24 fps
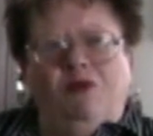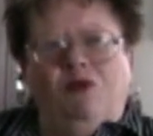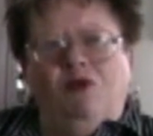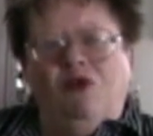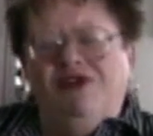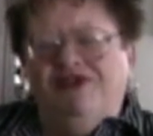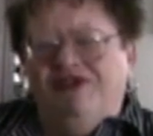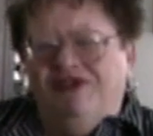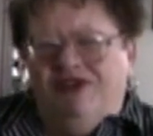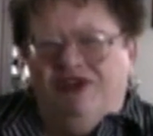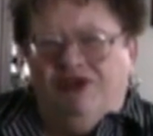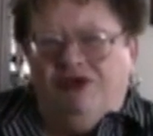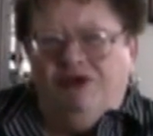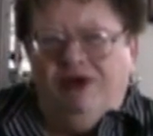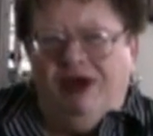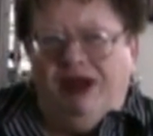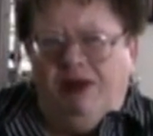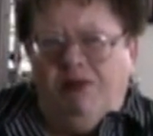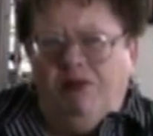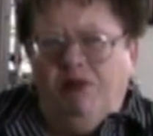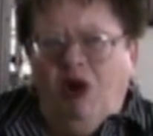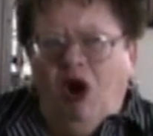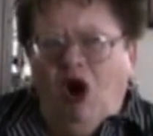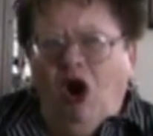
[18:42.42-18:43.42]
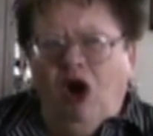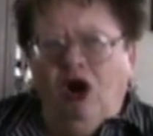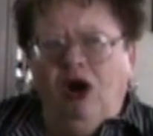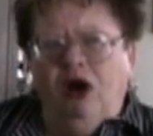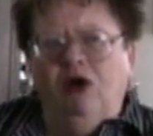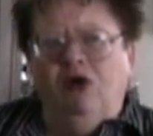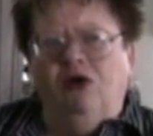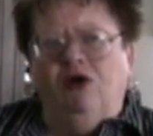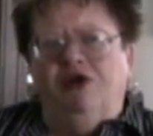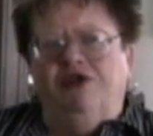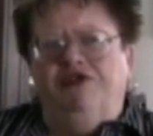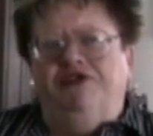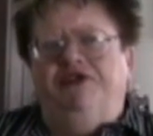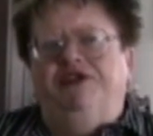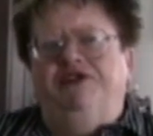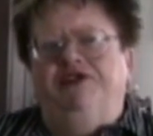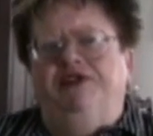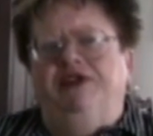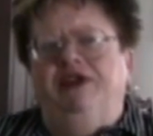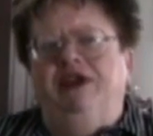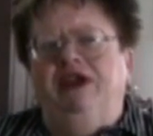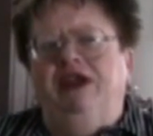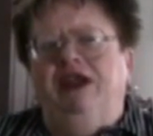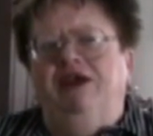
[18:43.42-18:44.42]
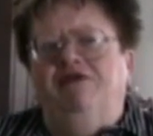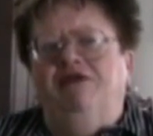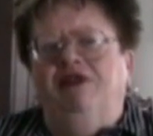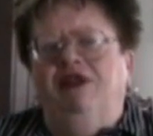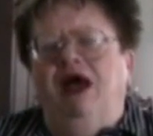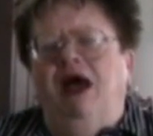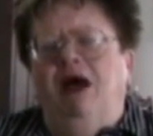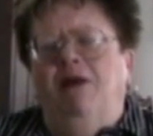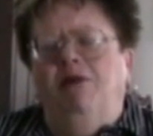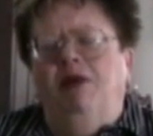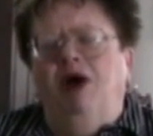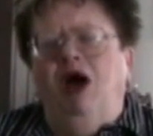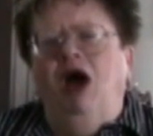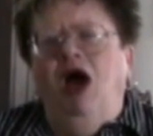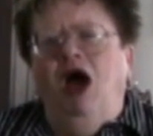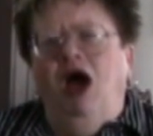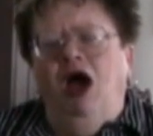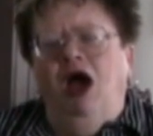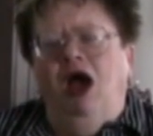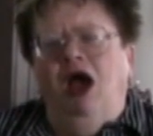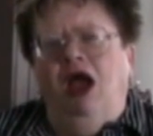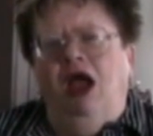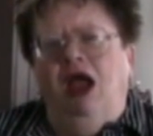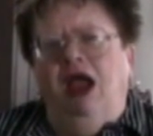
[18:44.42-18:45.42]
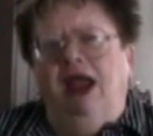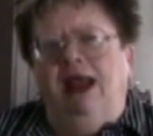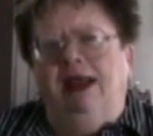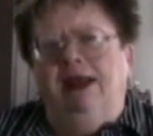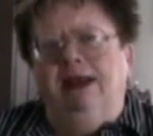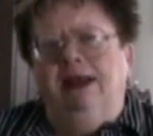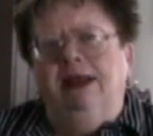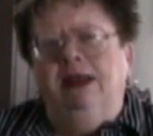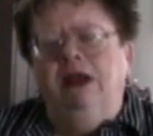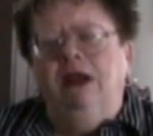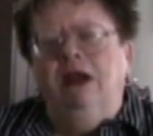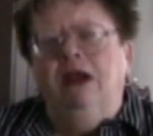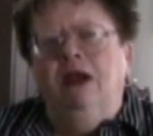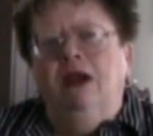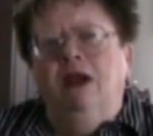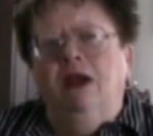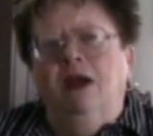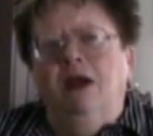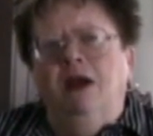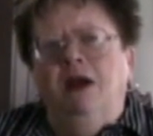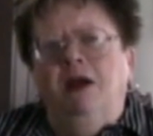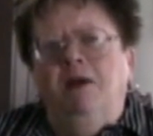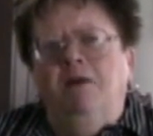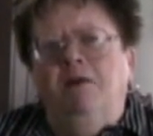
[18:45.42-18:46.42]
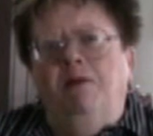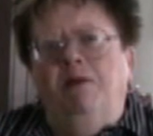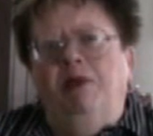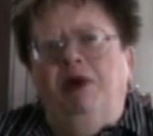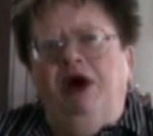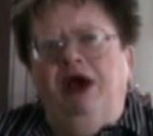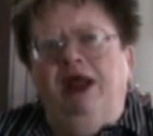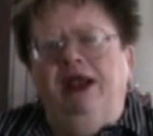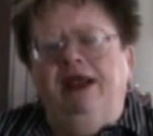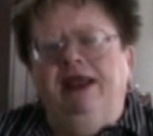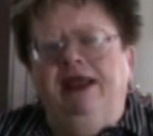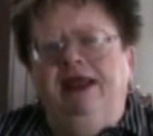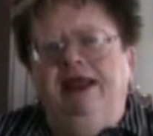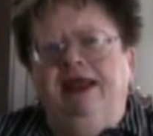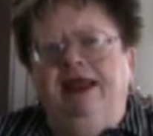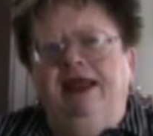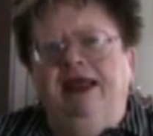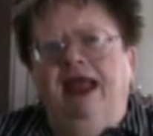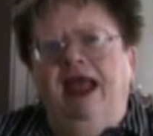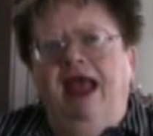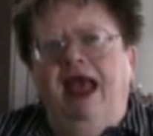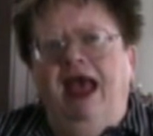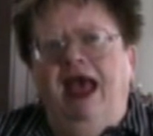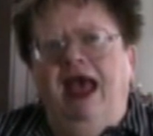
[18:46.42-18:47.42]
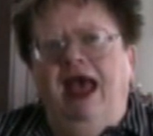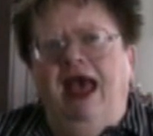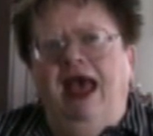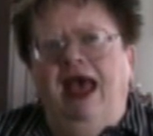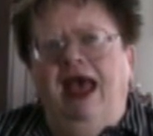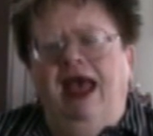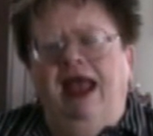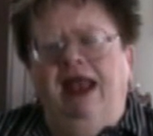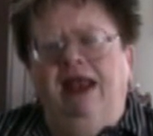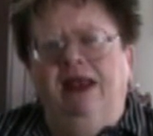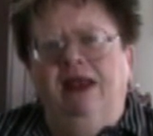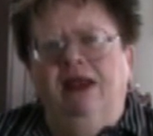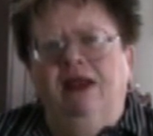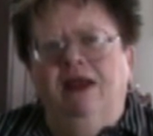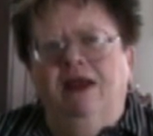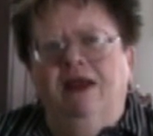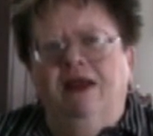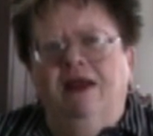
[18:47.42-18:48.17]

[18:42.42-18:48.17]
wasn't a great park horse because he didn't have a lot behind, but he had